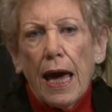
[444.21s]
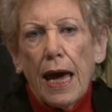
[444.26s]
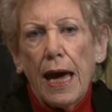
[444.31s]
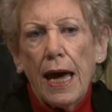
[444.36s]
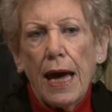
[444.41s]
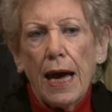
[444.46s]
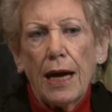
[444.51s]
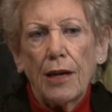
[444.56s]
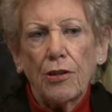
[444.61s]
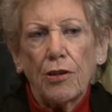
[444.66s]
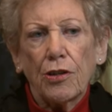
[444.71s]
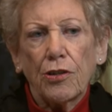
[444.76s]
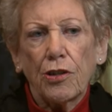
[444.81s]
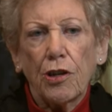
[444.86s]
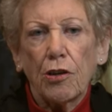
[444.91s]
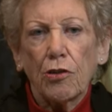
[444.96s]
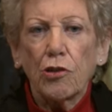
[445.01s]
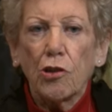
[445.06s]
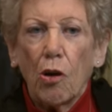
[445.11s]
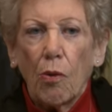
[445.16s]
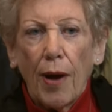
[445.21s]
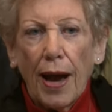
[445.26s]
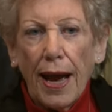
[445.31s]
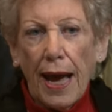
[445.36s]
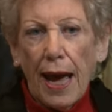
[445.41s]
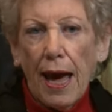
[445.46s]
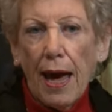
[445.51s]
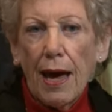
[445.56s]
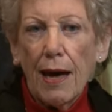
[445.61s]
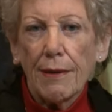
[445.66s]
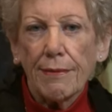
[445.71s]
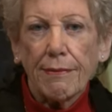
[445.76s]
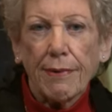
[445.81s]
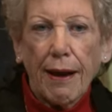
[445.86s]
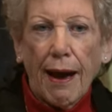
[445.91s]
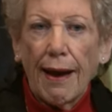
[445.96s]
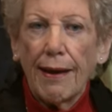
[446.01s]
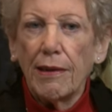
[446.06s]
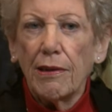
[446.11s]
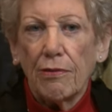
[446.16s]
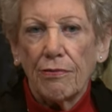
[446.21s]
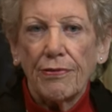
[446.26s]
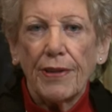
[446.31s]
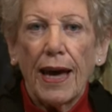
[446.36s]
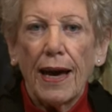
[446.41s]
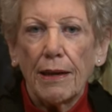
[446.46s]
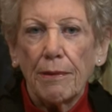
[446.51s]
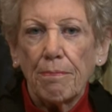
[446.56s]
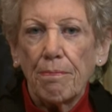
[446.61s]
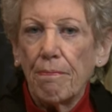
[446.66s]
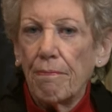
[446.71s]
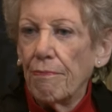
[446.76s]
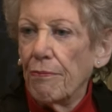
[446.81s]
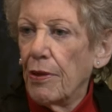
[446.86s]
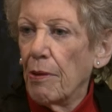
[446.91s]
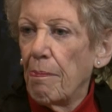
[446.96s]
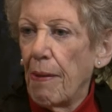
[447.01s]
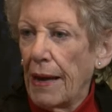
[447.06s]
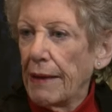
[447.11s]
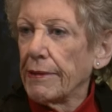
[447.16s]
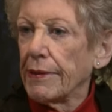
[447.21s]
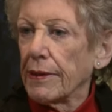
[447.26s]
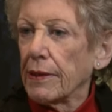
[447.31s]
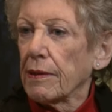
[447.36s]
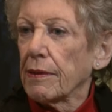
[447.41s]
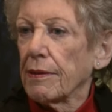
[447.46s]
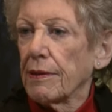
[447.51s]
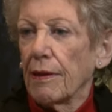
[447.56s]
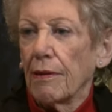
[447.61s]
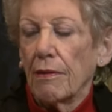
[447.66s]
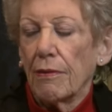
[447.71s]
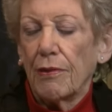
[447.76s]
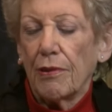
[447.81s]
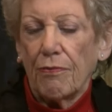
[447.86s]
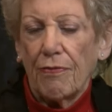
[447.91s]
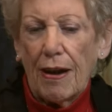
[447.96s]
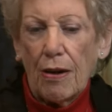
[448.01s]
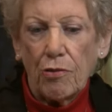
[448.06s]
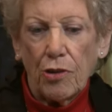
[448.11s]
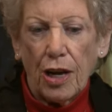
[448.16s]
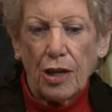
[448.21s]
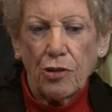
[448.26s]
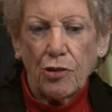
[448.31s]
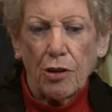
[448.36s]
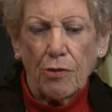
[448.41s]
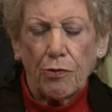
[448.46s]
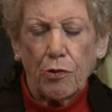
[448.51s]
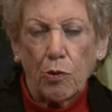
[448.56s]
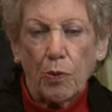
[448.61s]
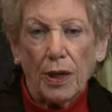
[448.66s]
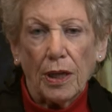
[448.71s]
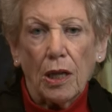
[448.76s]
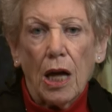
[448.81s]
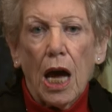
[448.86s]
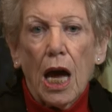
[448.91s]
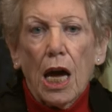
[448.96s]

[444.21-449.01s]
And so, so I had kind of that, the basics, uh, the foundation, if you will.